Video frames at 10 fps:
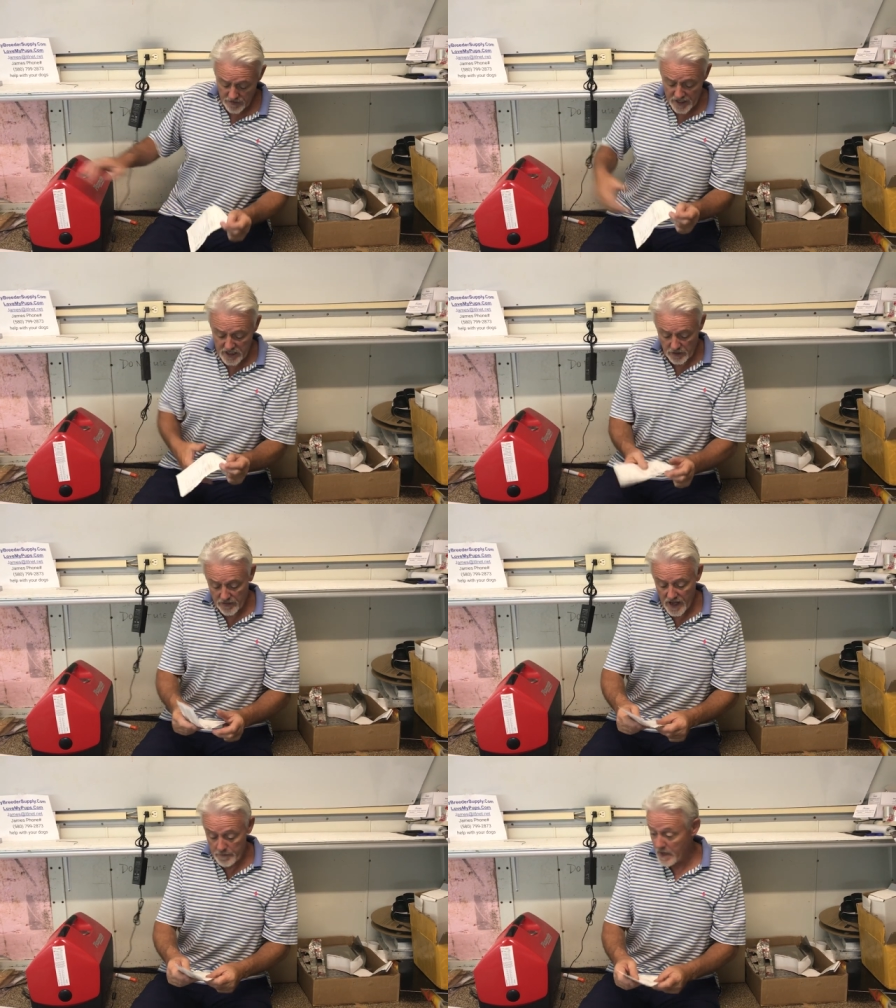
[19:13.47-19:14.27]
they go
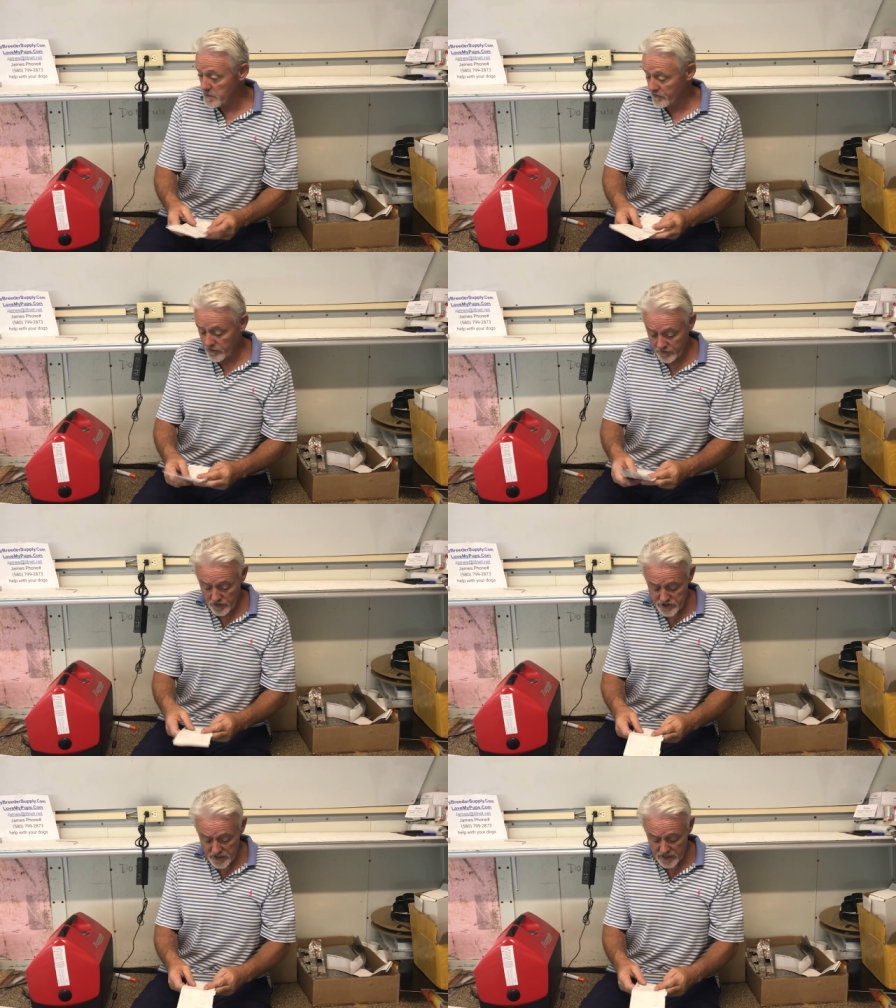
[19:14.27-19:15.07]
in that, maybe for the
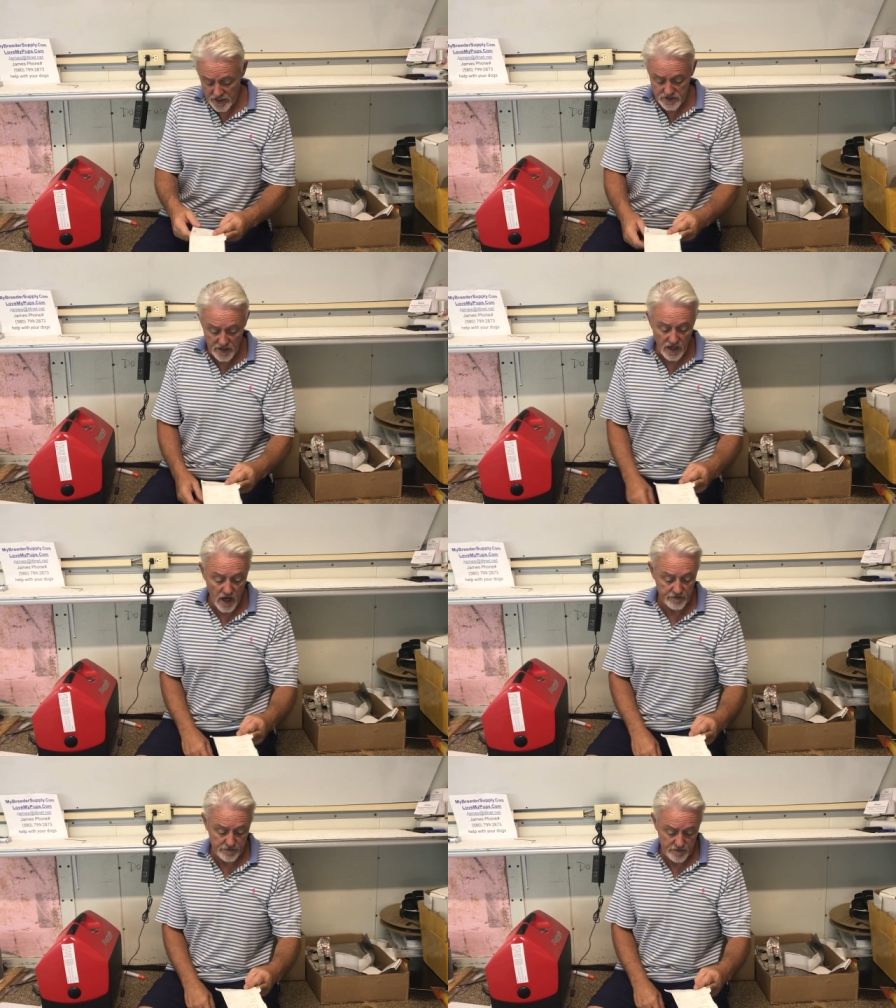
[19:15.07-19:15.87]
first ten days of their
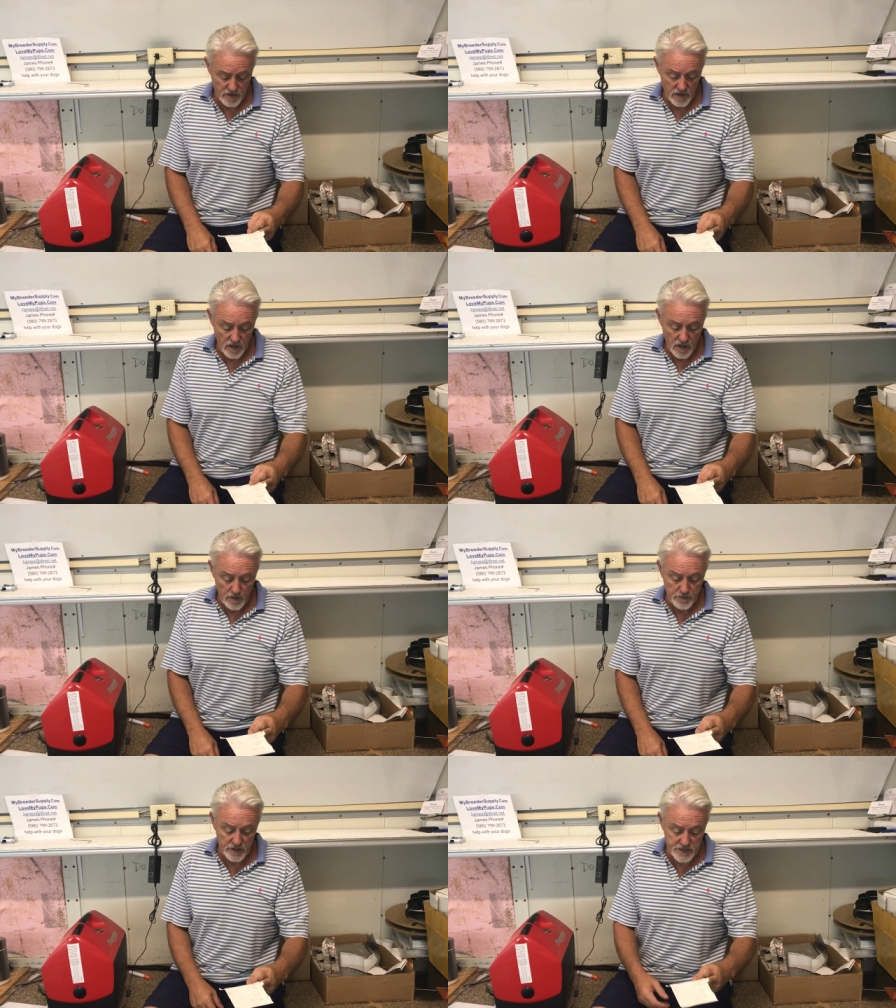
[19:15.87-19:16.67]
life.
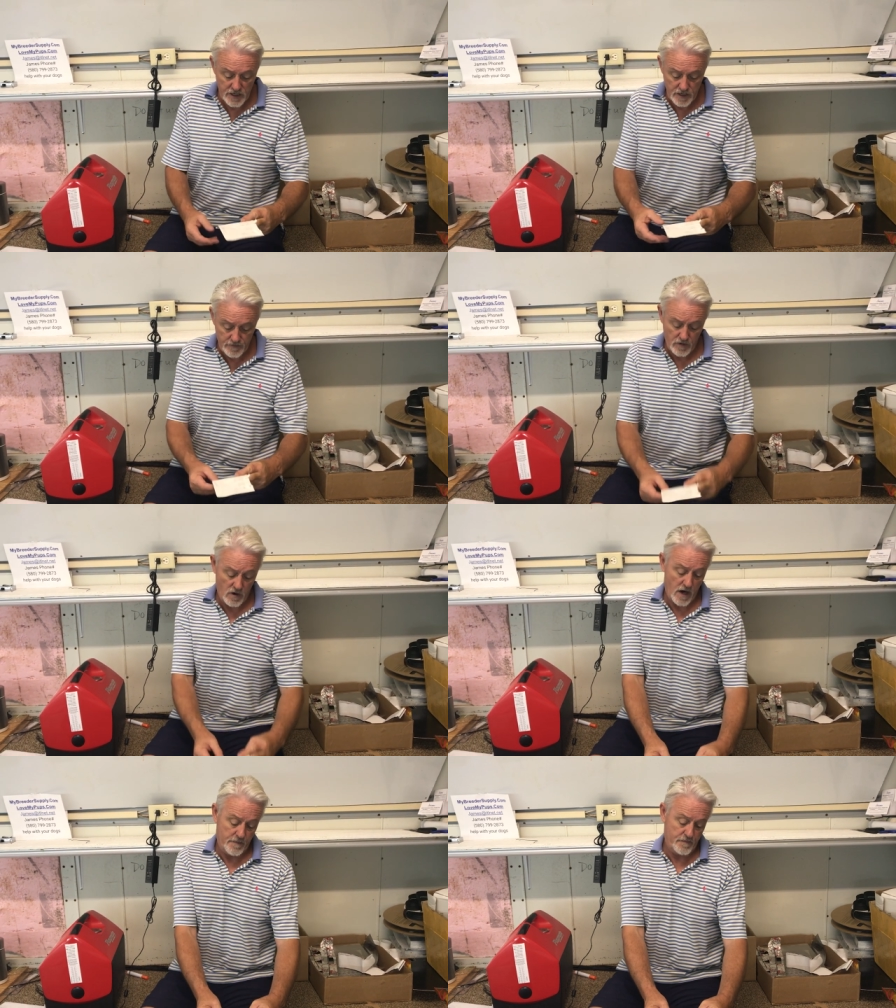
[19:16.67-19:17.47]
But, uh,
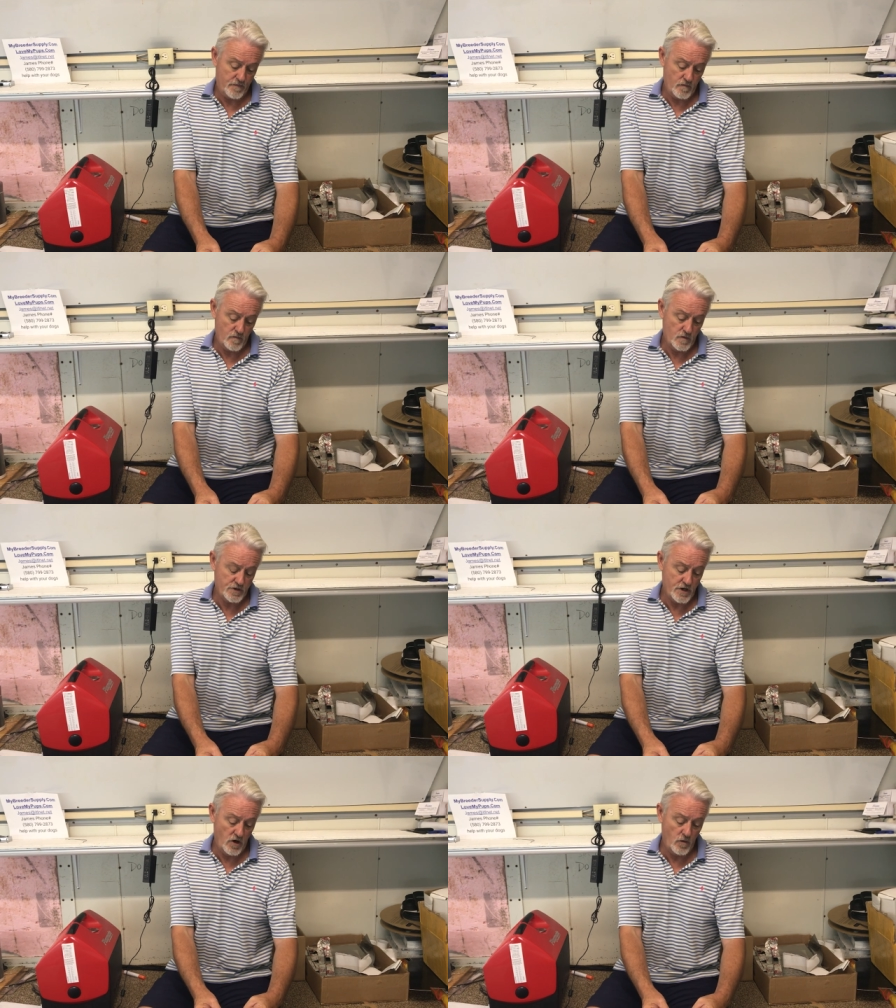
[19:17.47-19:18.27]
all right,
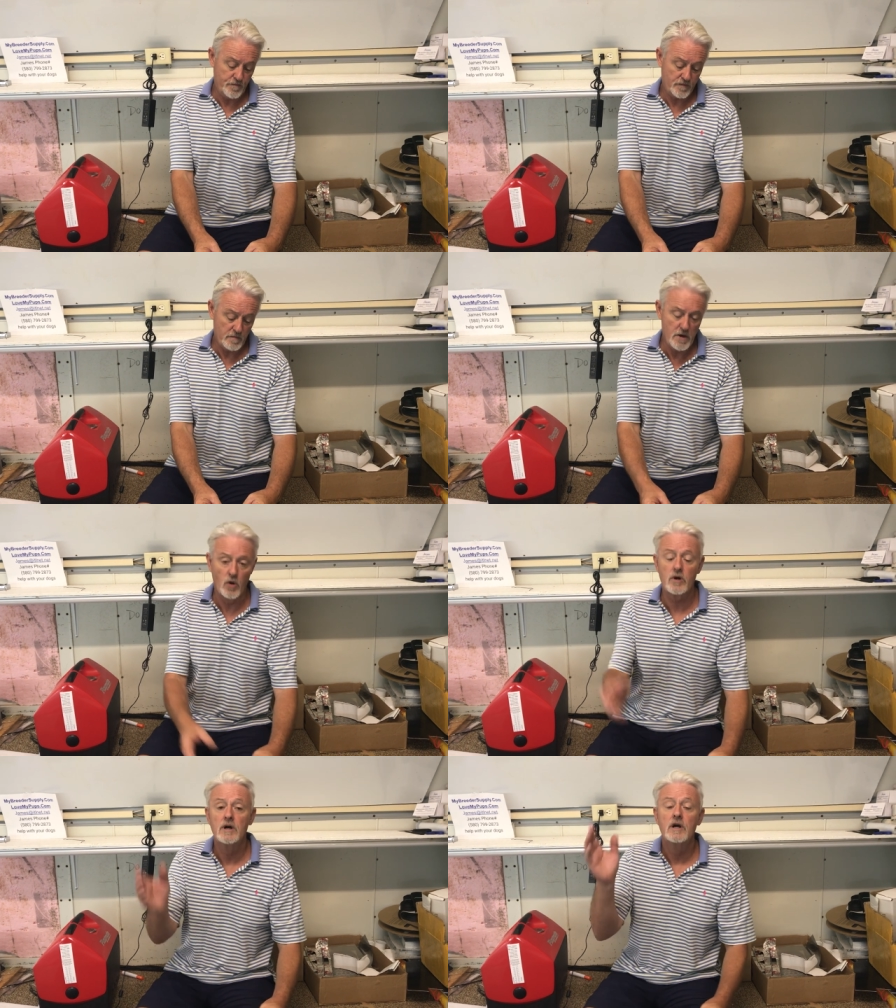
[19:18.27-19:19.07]
so
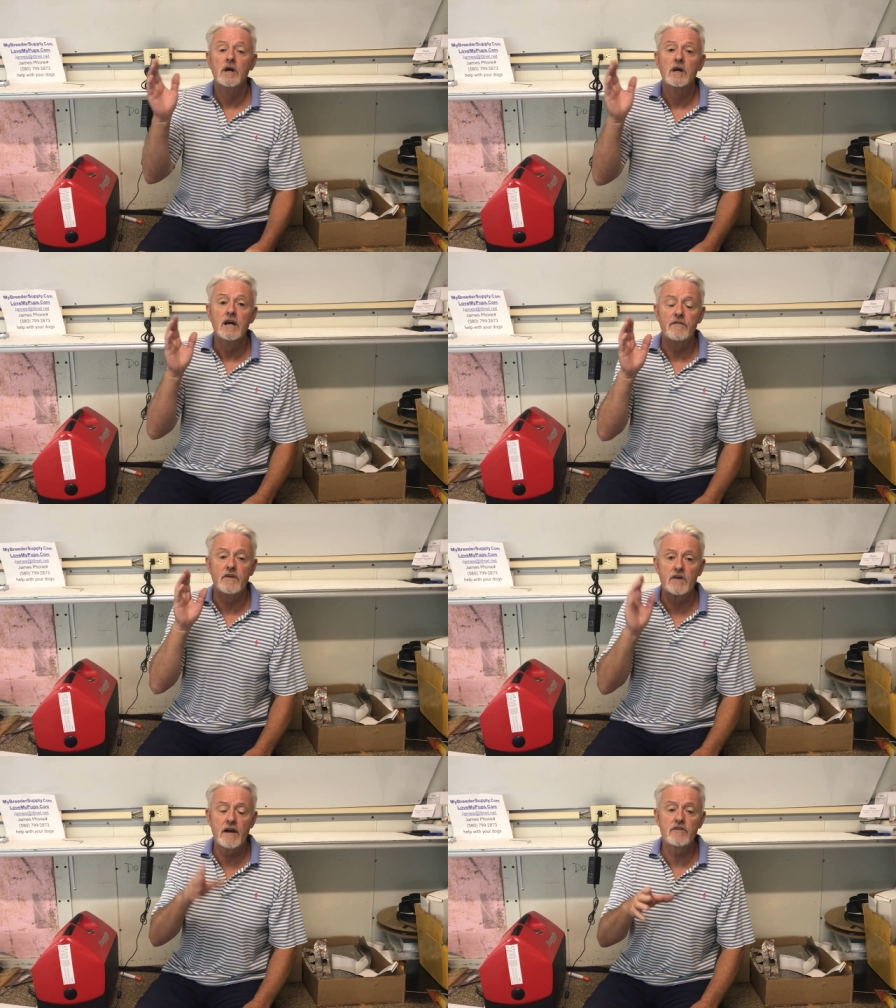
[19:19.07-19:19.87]
milk. If
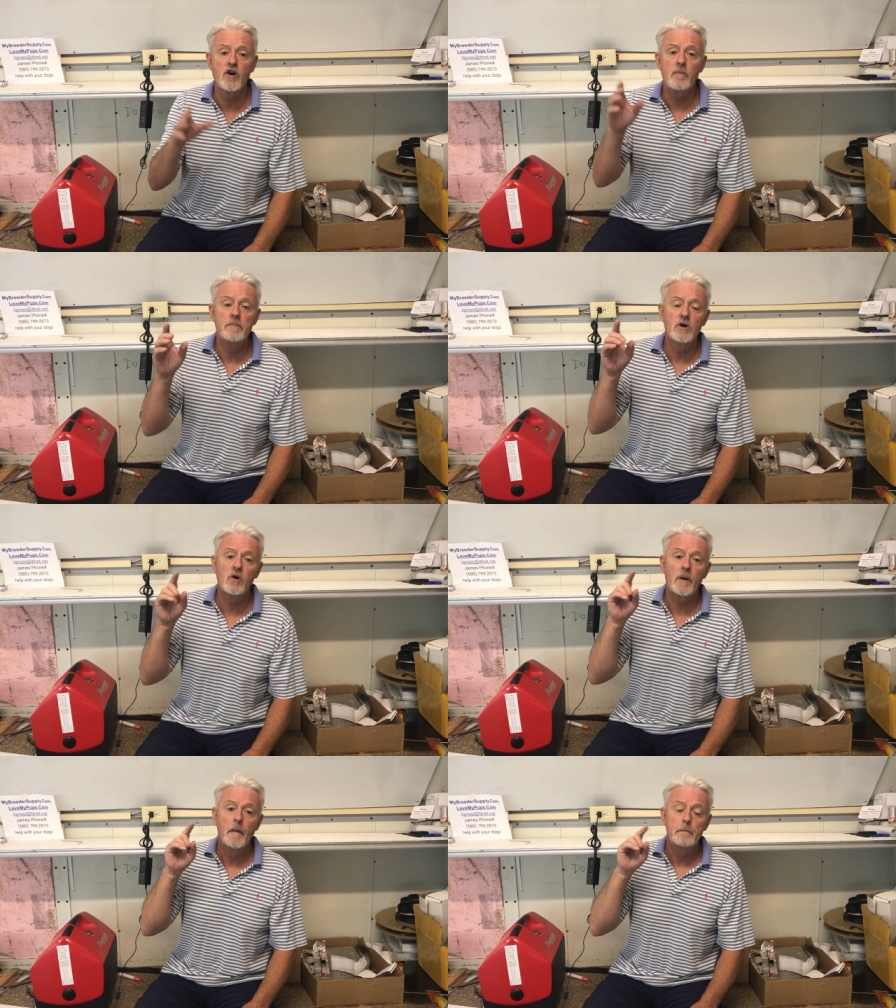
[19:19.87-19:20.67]
you haven't got
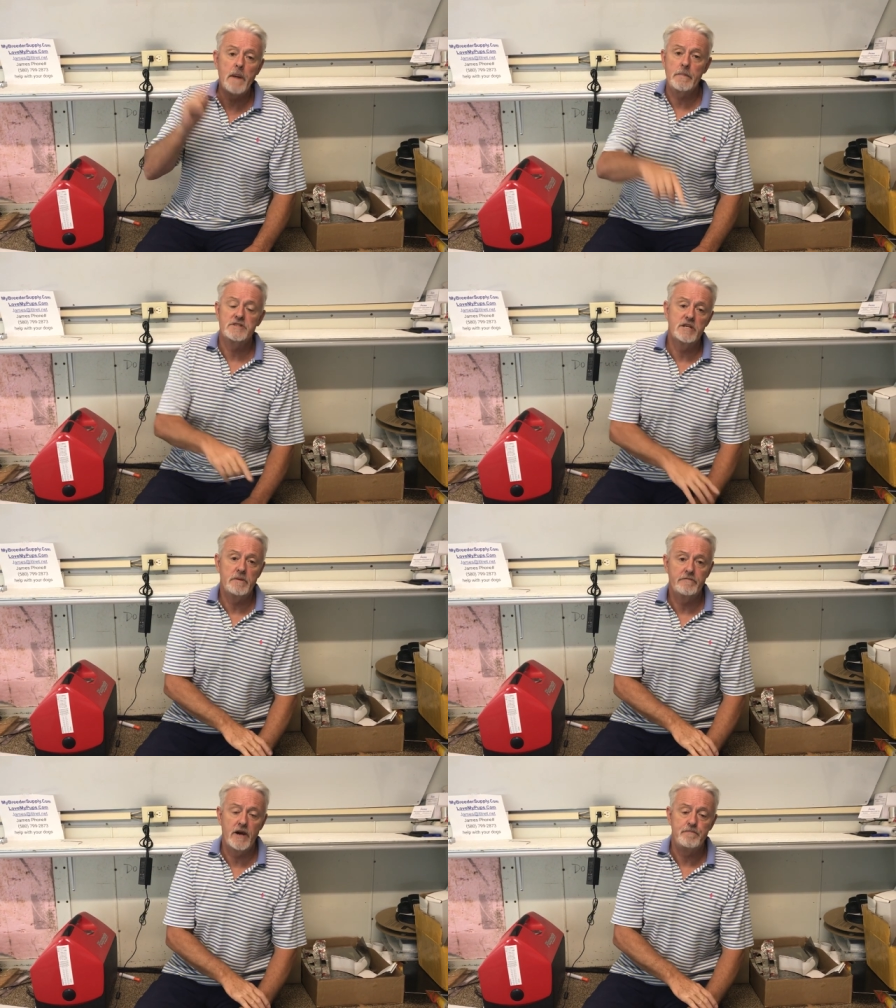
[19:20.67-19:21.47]
milk, puppies need to
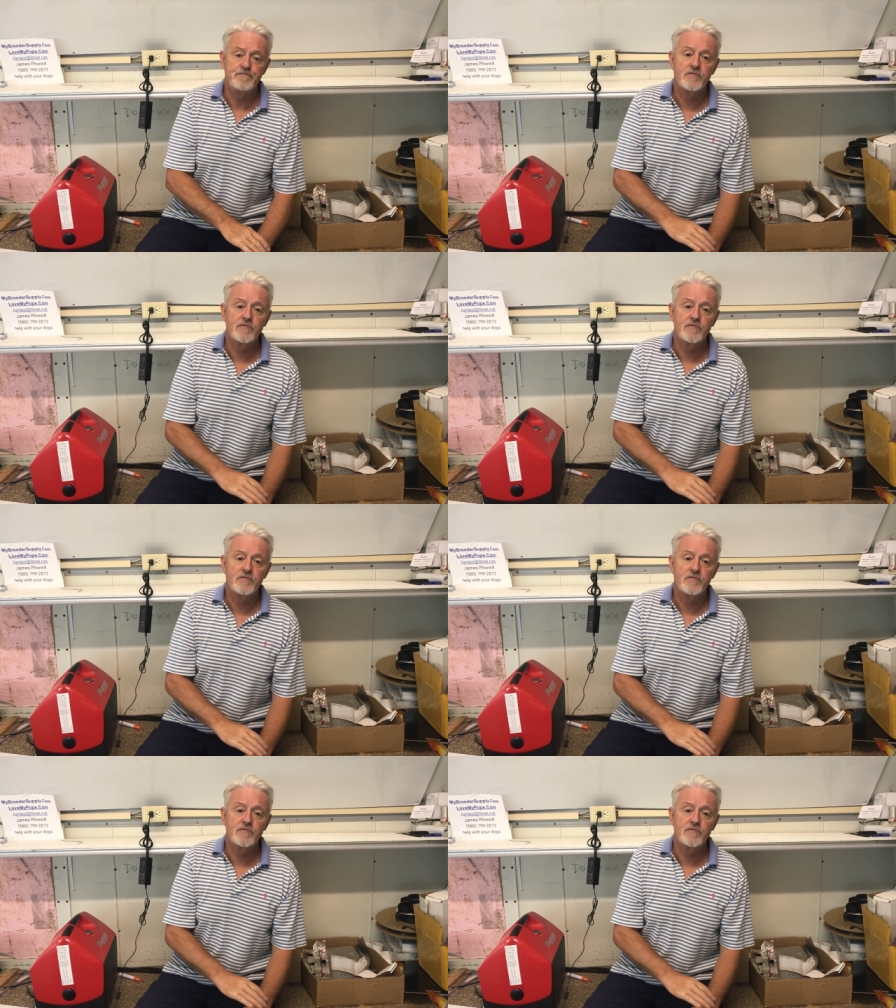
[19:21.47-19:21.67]
be fed.